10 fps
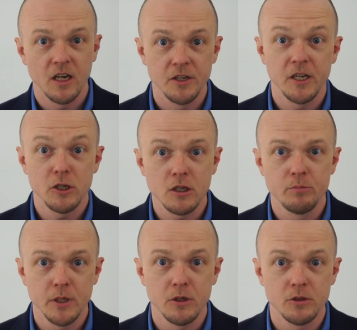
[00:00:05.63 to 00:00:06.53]
on Eric
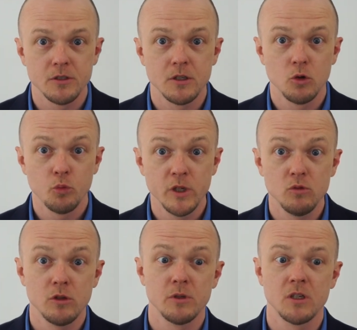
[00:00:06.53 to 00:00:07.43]
Builds, we
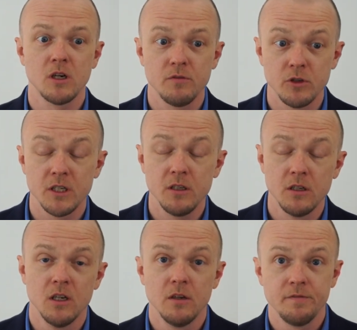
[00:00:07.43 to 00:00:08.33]
will be covering
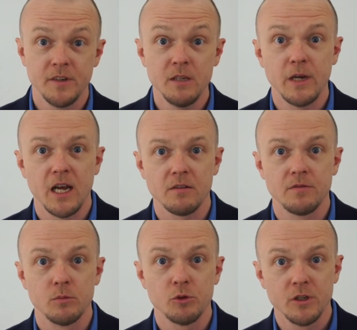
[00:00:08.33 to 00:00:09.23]
feedback
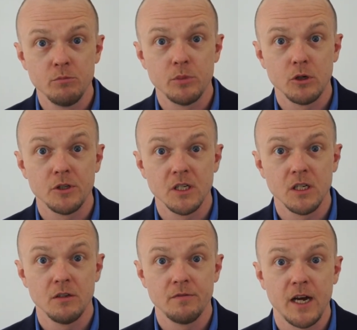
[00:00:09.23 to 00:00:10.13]
from Green Building
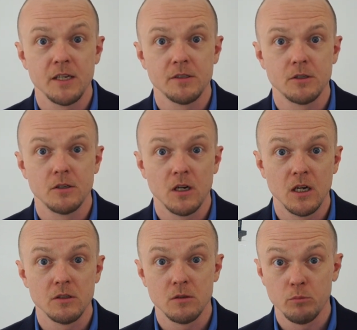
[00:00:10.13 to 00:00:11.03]
Advisor
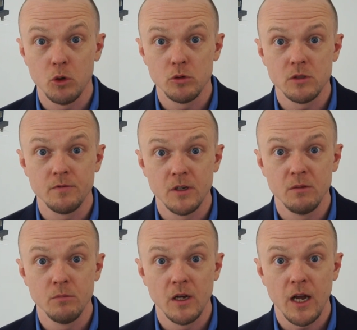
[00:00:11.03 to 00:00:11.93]
on some
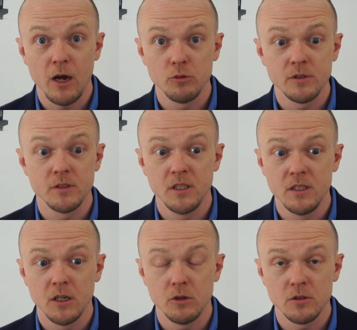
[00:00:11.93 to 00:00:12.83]
post-frame house
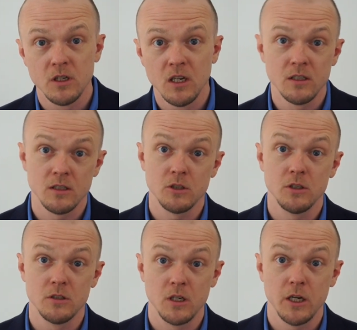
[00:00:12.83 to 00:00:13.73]
details, such
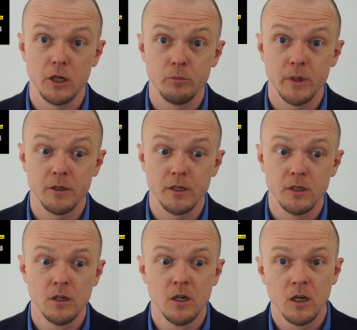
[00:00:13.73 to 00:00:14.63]
as an air
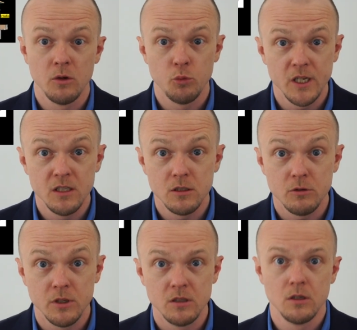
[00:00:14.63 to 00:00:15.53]
barrier, rain
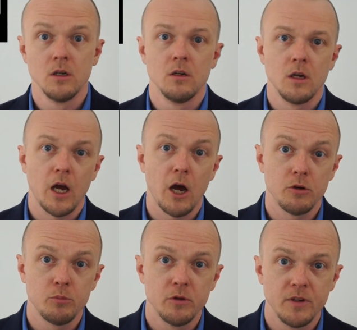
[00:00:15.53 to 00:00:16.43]
screen, how to
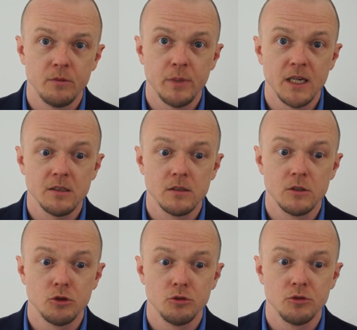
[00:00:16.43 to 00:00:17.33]
prevent pest
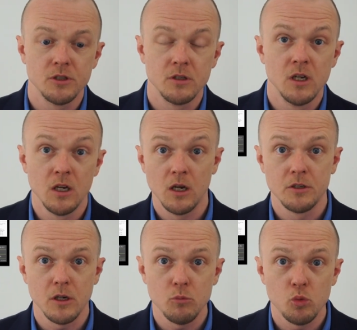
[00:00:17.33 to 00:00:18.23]
intrusion, a
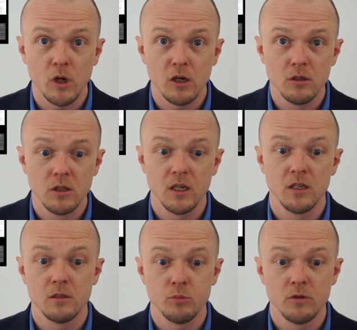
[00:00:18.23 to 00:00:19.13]
double wall and
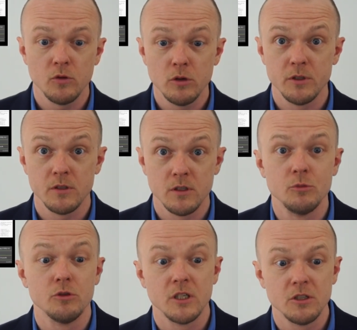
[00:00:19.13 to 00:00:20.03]
its performance
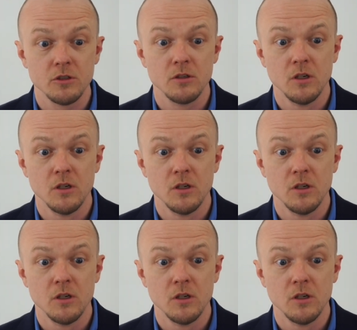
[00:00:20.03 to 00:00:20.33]
simulation,